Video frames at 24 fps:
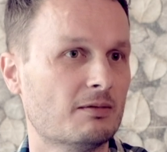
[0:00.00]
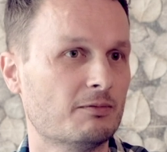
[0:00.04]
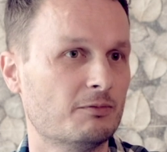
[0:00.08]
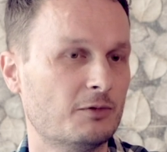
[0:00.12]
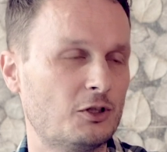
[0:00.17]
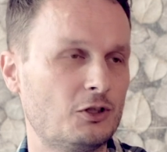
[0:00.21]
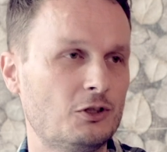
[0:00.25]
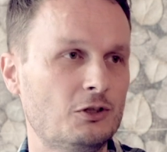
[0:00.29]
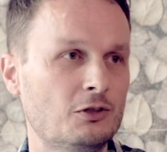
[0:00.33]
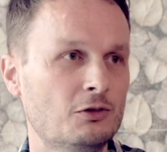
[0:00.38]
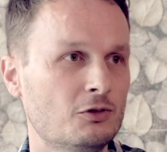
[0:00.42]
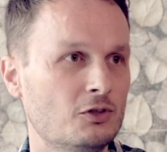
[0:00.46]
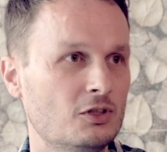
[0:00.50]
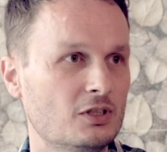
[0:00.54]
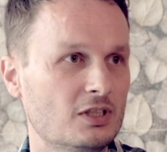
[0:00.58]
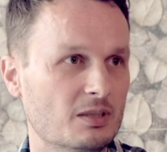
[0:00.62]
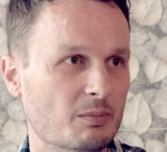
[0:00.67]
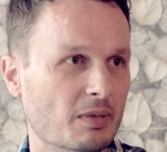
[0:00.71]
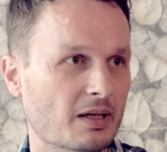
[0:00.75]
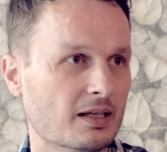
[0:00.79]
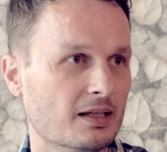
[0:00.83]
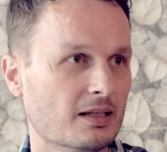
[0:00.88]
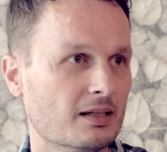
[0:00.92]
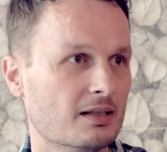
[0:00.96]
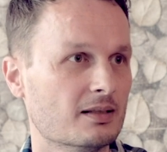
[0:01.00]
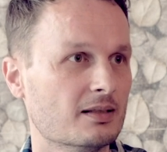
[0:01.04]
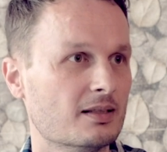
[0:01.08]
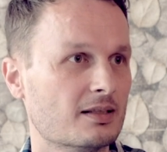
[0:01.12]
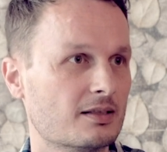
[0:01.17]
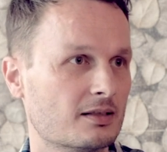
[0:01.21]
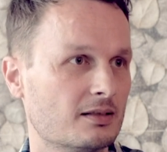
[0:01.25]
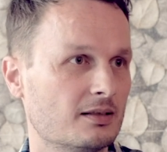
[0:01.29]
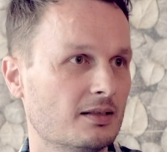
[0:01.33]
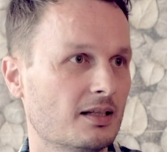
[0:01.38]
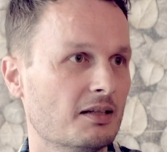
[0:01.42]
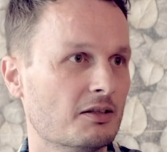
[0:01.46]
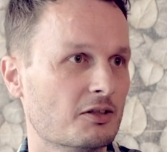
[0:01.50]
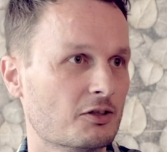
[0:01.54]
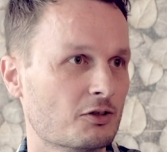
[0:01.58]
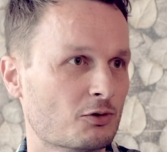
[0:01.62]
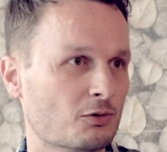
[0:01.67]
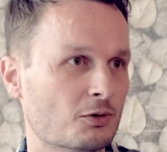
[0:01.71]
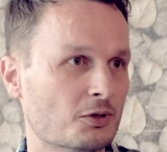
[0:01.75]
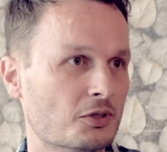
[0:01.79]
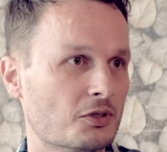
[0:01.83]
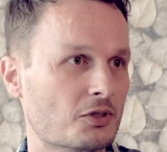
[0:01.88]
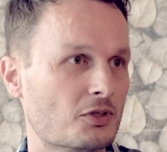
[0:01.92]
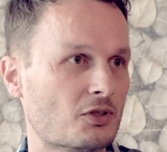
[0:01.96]
which use email as a data
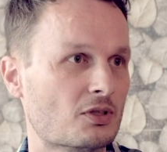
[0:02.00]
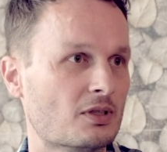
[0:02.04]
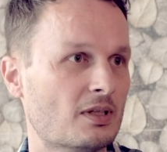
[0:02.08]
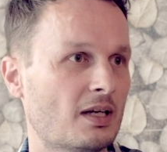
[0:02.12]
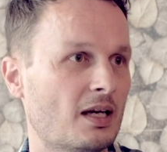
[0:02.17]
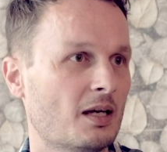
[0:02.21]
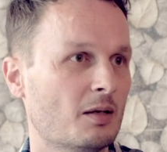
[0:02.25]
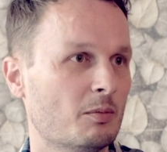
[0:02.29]
source,